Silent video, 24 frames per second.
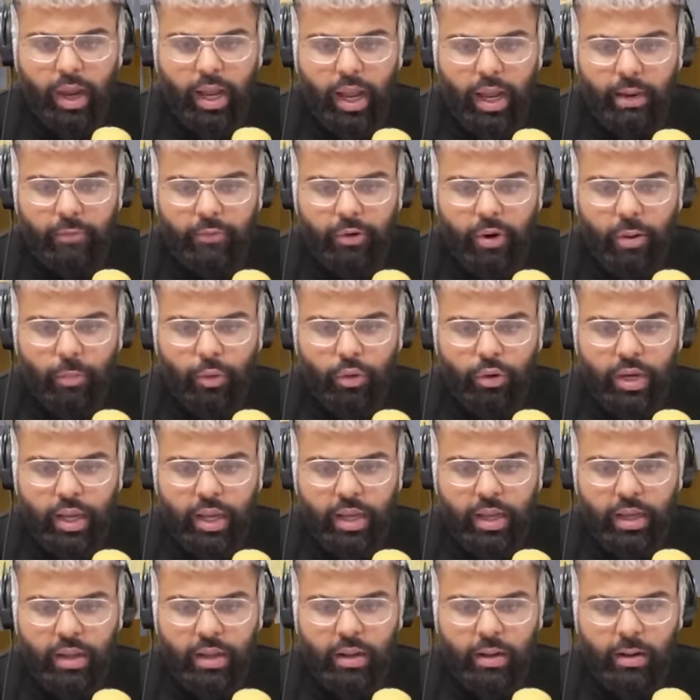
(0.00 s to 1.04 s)
came from, we'll
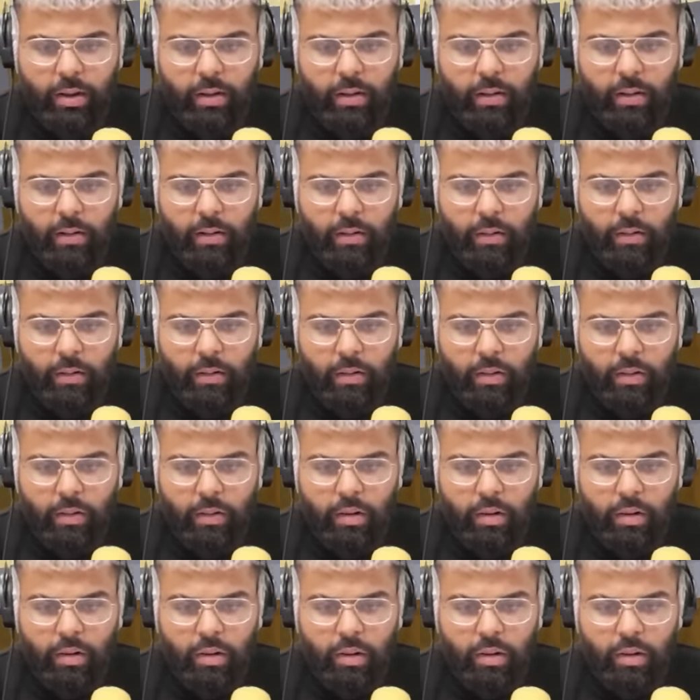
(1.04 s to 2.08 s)
take it.
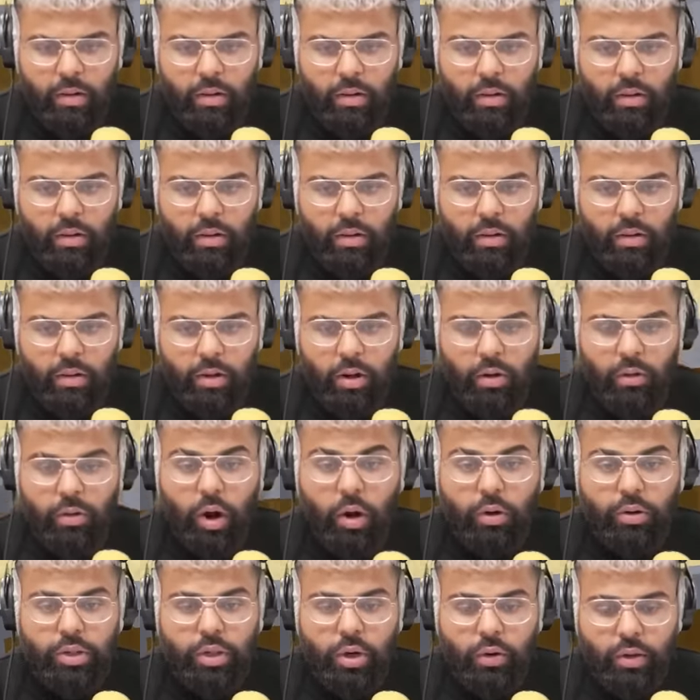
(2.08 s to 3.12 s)
Nope. Oh,
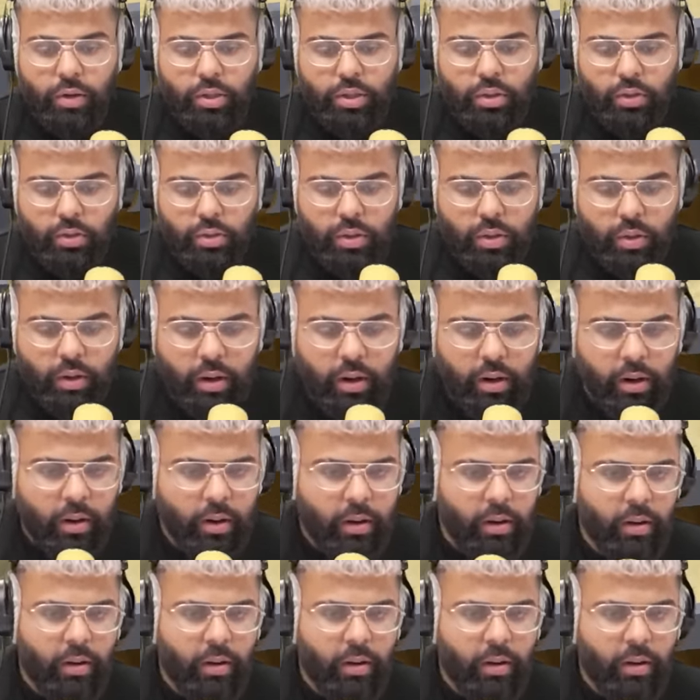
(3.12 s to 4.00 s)
oh, sorry. So sorry. Nah,